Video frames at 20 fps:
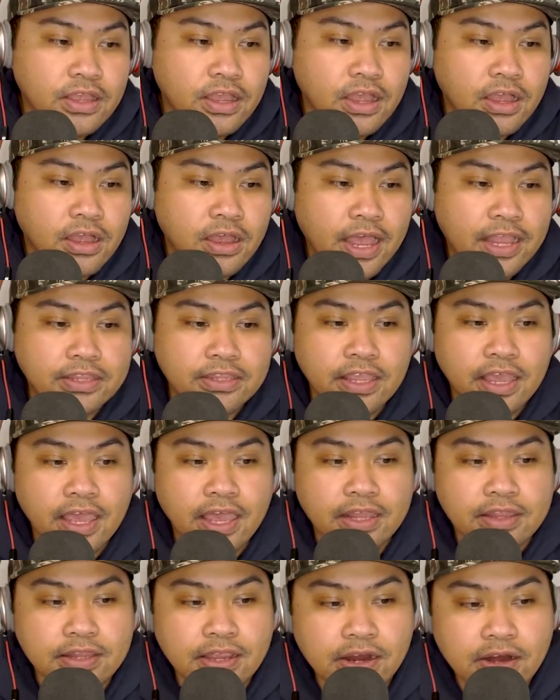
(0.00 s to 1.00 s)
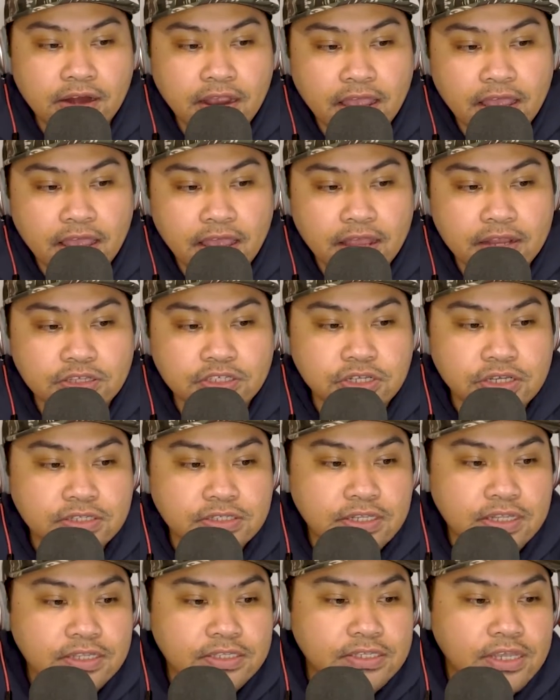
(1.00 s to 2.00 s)
at the end there. And
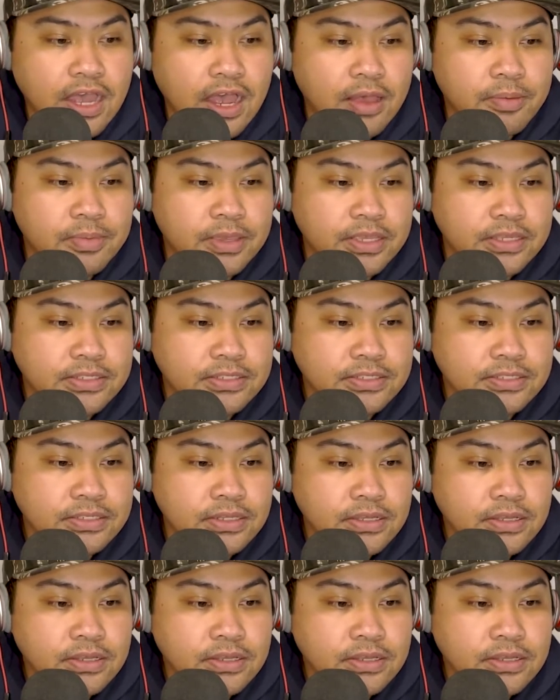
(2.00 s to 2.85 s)
Justin Thomas